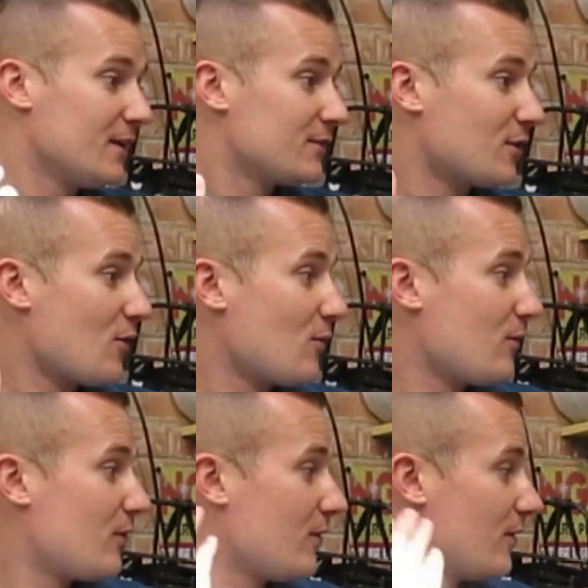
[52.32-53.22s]
So
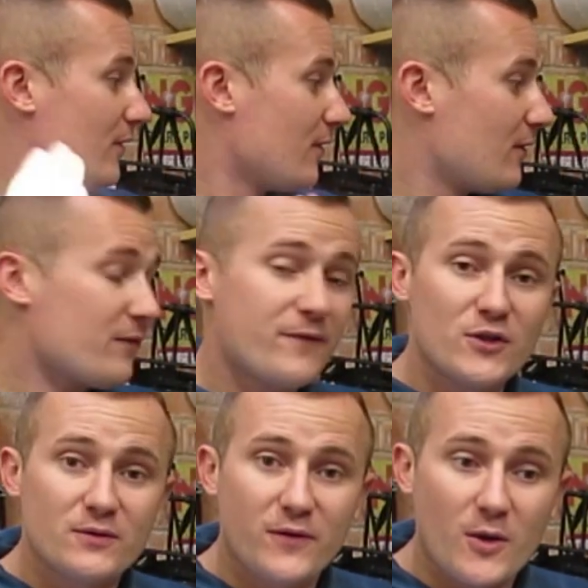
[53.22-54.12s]

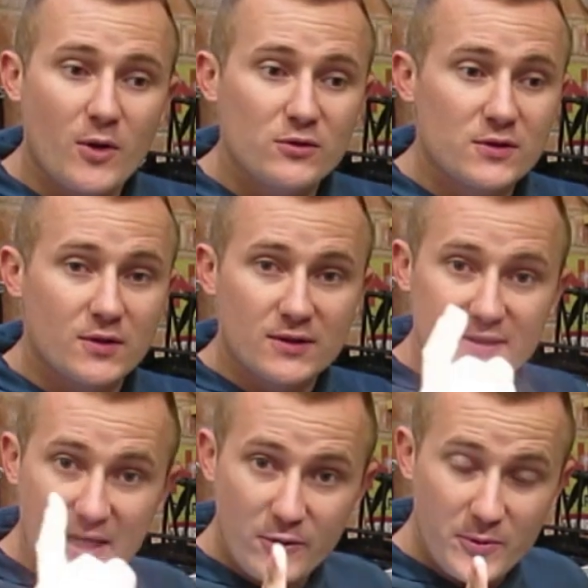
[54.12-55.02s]
first and foremost,
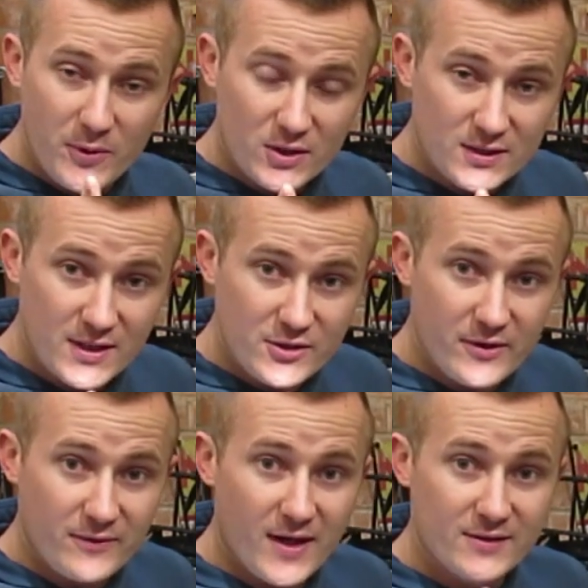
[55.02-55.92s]
stick with me because I need your
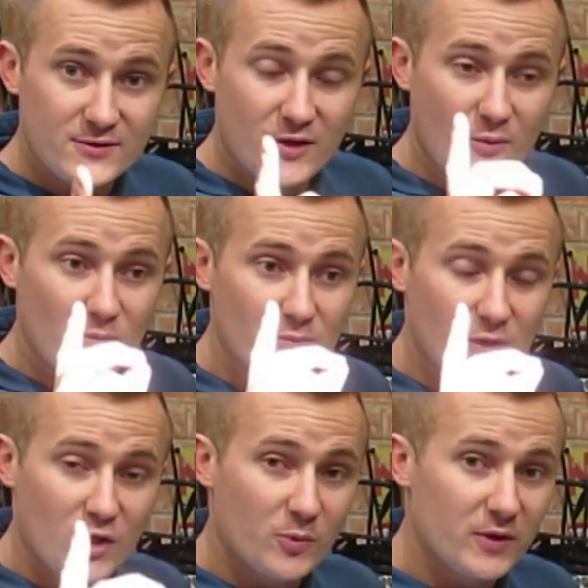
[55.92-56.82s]
advice on
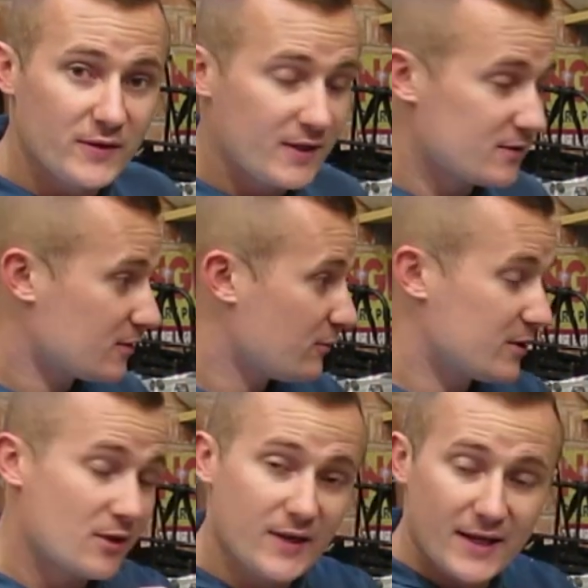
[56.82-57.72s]
a couple of things,
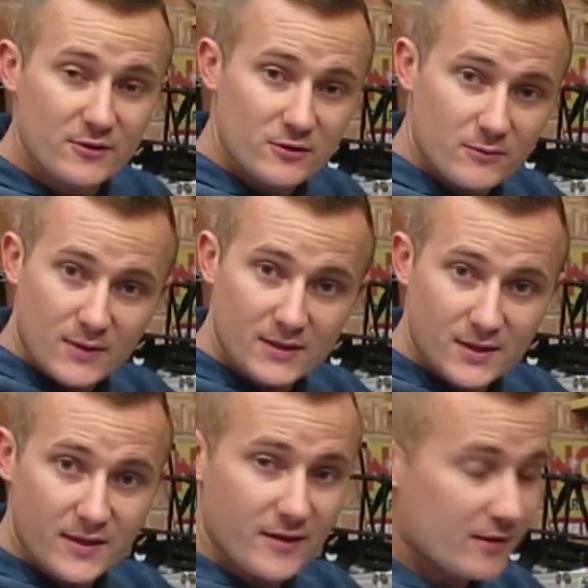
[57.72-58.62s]
which I'll get into as
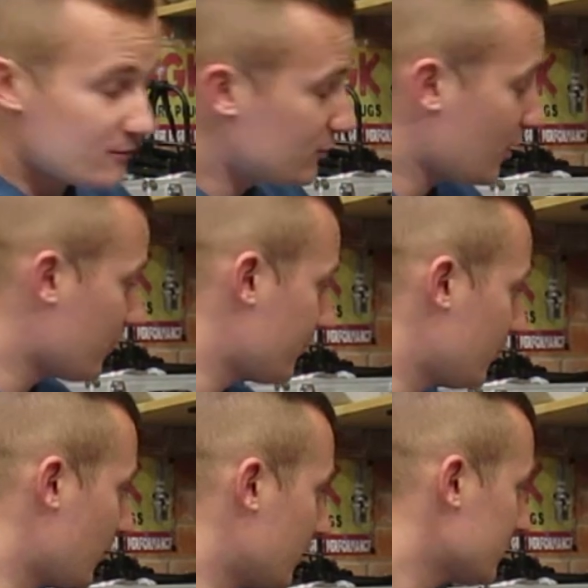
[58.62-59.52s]
I talk you through the
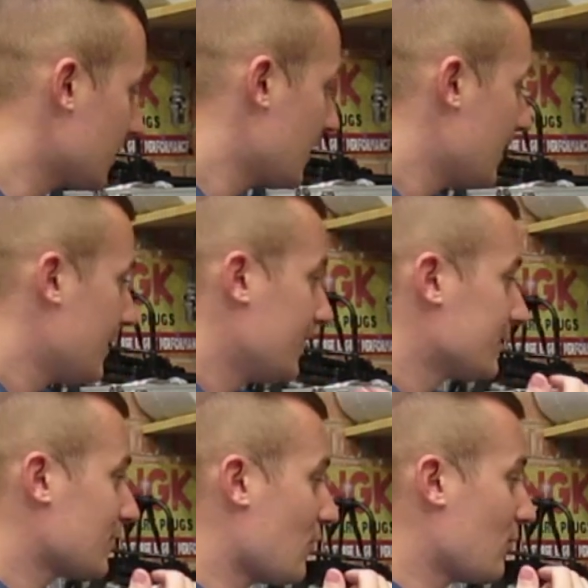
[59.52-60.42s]
wheels.
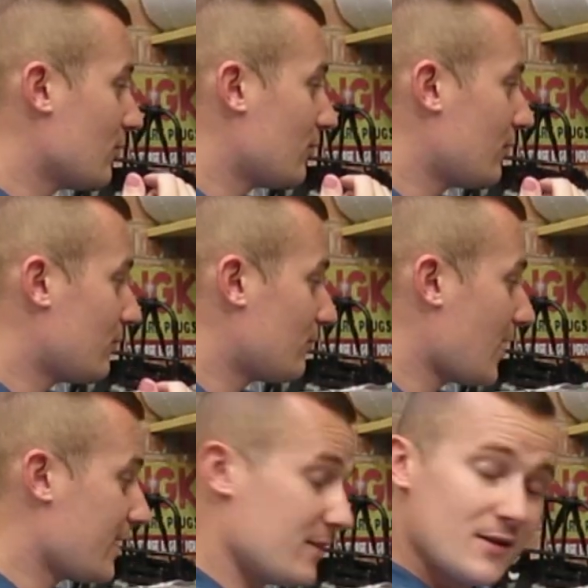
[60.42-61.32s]
So
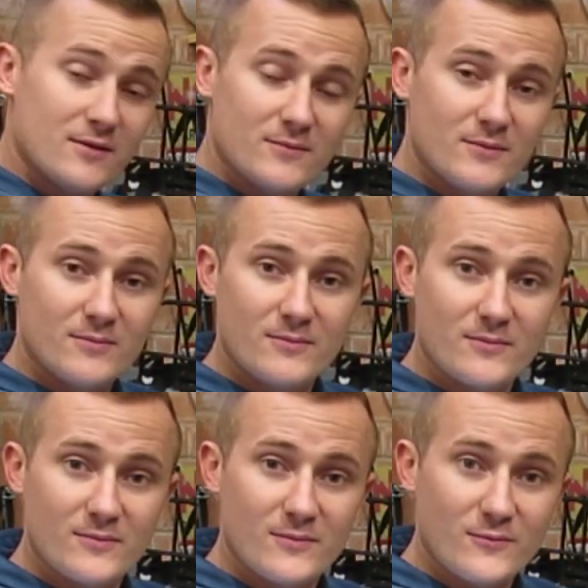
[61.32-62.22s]
right,
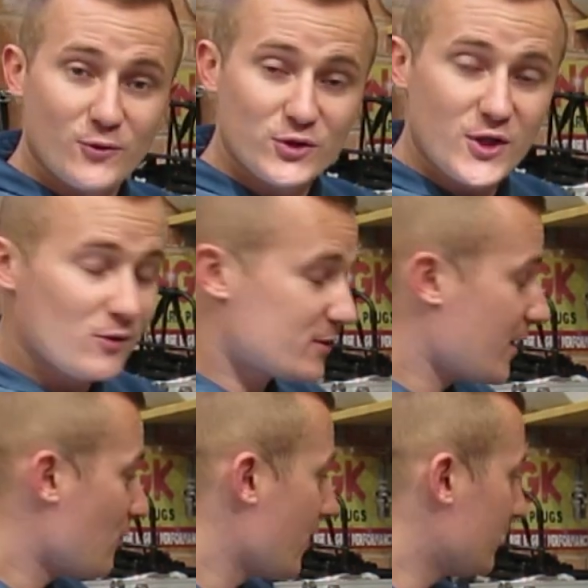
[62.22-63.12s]
rusty old
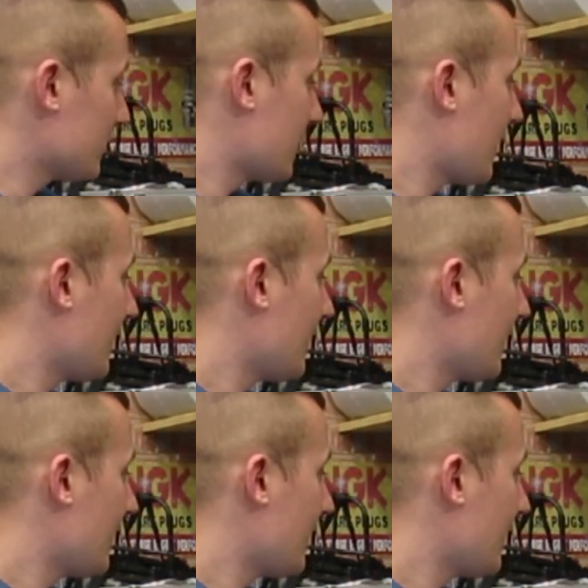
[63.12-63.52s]
steel wheels.